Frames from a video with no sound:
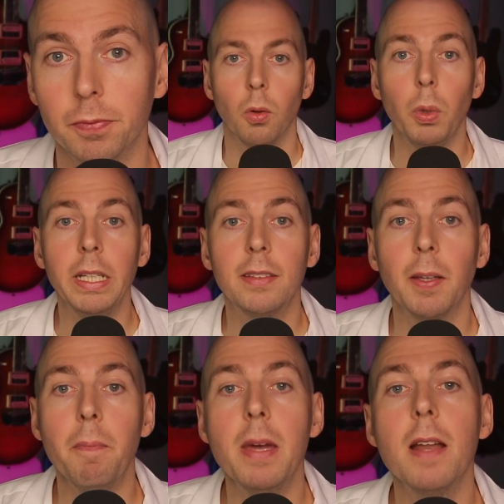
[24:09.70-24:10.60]
We need to
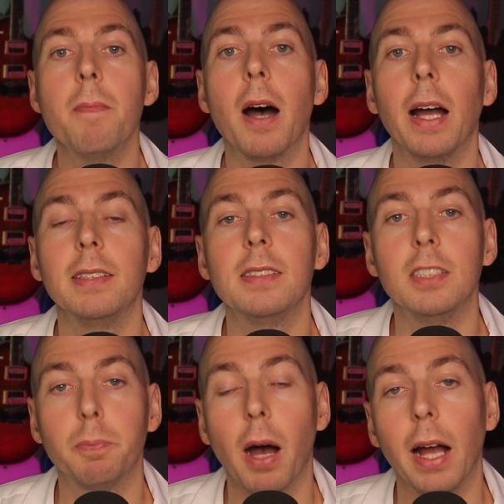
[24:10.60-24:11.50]
minimize these
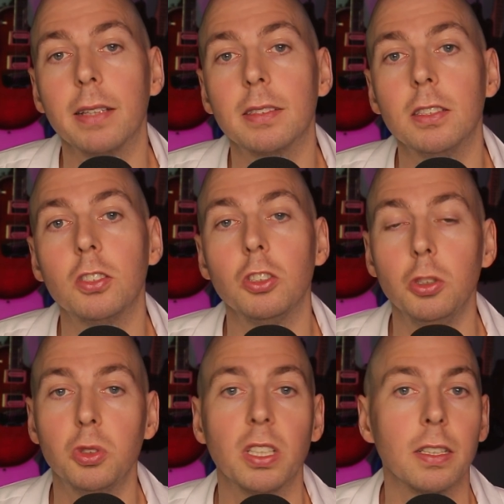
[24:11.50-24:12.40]
biases
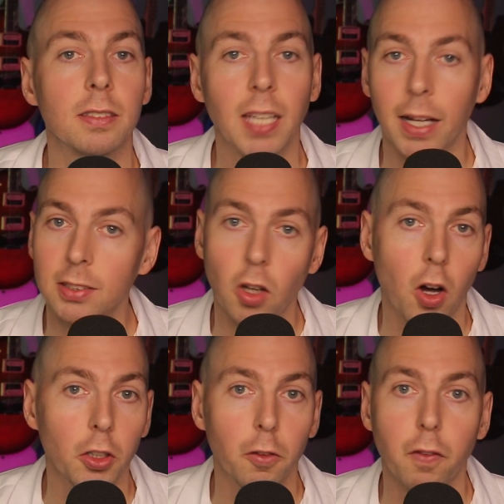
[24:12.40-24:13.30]
using test
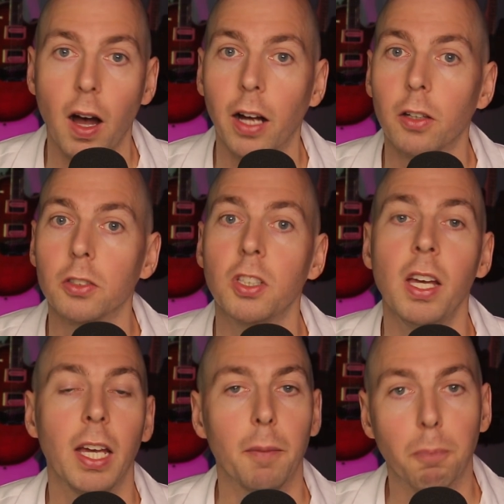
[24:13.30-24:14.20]
audio files
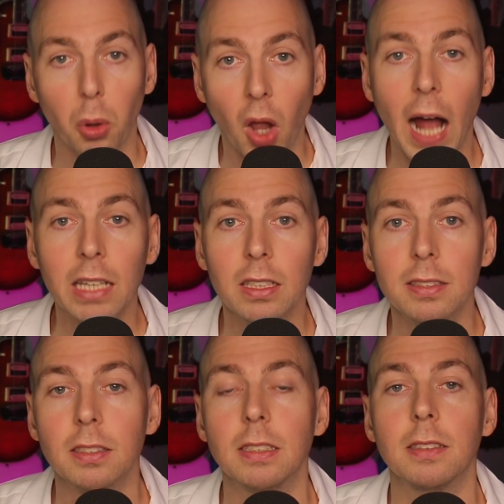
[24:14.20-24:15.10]
and blind
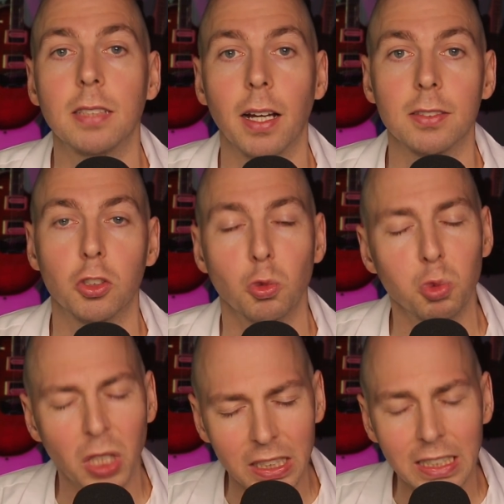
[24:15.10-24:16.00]
listening tests to
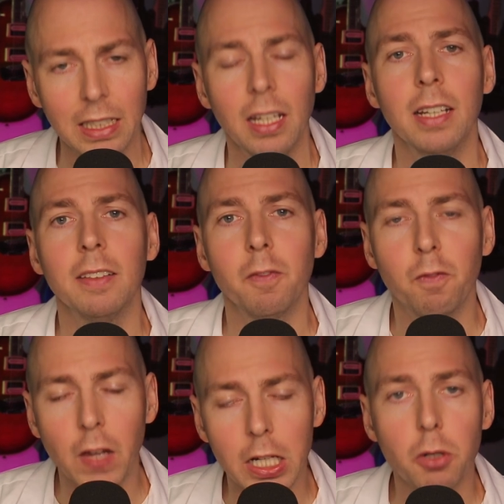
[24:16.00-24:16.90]
really
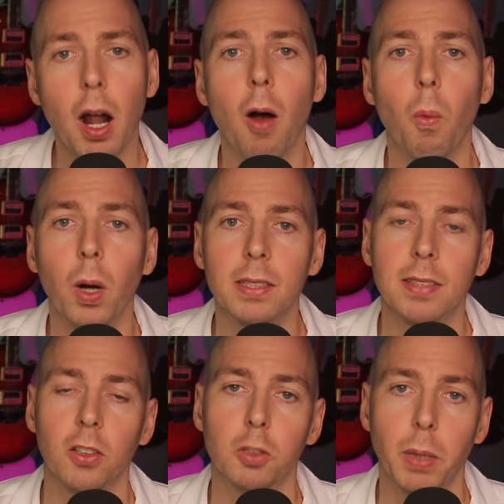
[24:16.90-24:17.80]
figure out what
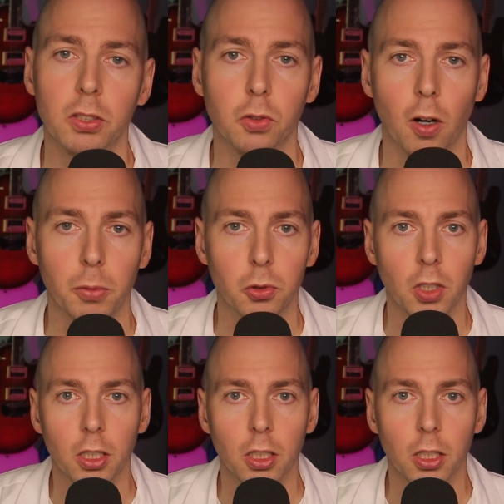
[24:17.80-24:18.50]
sounds best for our music.